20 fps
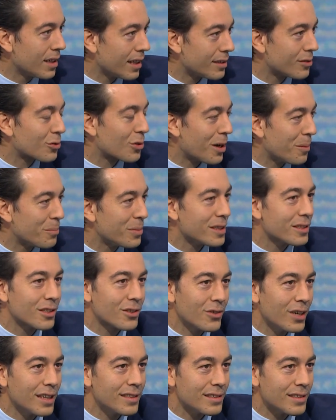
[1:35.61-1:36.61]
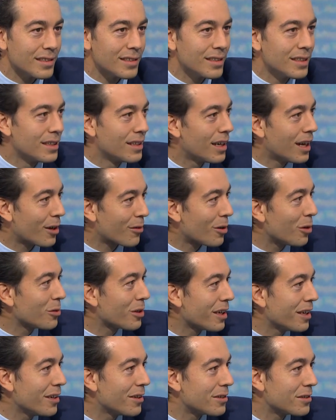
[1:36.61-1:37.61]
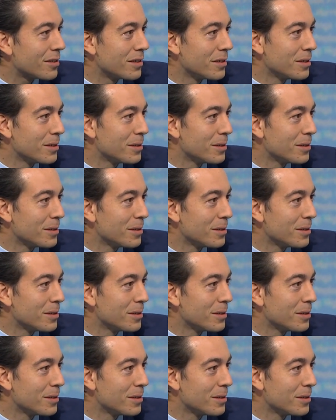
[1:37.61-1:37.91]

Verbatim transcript: that Trump is creating around here.